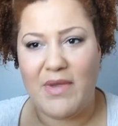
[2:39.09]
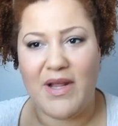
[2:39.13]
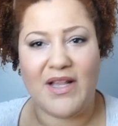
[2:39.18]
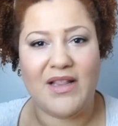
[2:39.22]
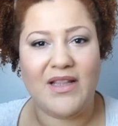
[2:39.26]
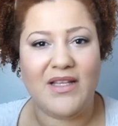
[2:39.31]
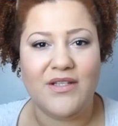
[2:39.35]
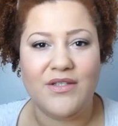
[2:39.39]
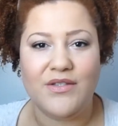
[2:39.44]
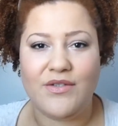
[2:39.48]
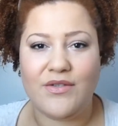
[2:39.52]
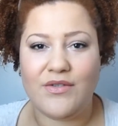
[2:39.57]
My
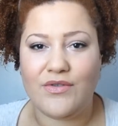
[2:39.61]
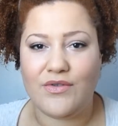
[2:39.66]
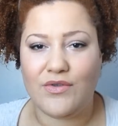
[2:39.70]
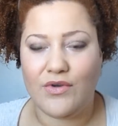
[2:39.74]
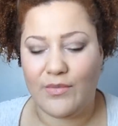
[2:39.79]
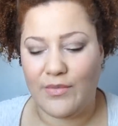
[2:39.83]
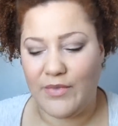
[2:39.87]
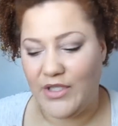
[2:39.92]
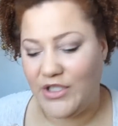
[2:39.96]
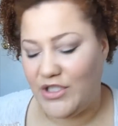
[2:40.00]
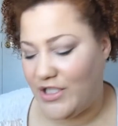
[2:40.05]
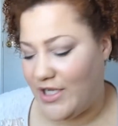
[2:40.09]
cleansers
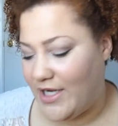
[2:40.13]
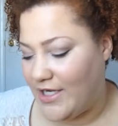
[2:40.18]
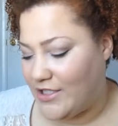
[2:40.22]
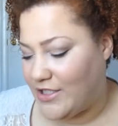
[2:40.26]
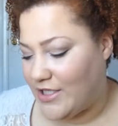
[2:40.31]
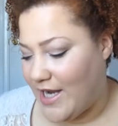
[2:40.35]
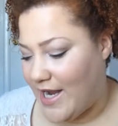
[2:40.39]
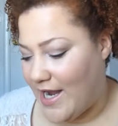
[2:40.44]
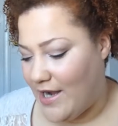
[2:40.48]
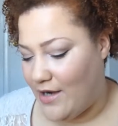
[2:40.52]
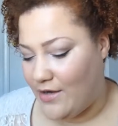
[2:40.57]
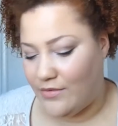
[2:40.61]
normally
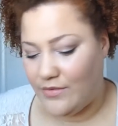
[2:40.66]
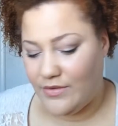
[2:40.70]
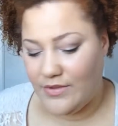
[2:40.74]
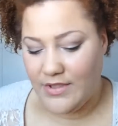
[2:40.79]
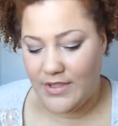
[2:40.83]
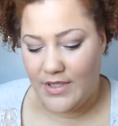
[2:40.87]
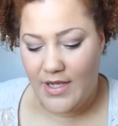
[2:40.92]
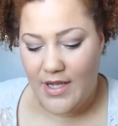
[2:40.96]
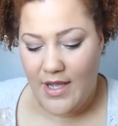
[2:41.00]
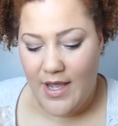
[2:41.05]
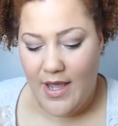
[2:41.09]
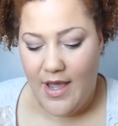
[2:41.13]
change
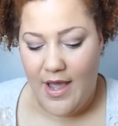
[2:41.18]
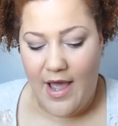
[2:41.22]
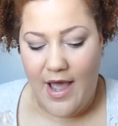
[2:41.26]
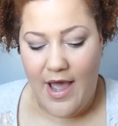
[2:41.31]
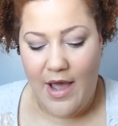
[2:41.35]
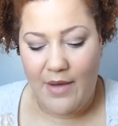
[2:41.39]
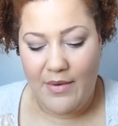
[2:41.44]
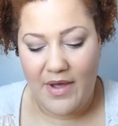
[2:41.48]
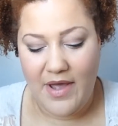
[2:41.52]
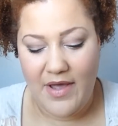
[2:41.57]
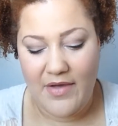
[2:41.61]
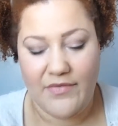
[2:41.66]
out.
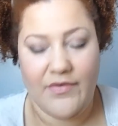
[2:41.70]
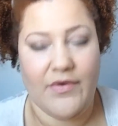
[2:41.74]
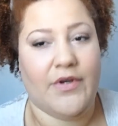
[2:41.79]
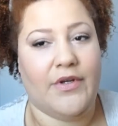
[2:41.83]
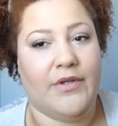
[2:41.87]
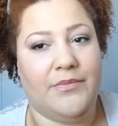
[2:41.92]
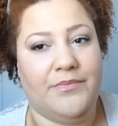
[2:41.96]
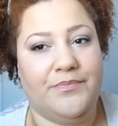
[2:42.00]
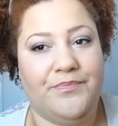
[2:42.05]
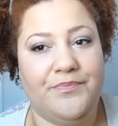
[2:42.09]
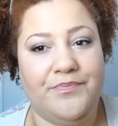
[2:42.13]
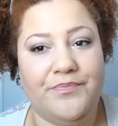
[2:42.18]

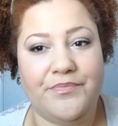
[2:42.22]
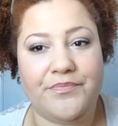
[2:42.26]
However,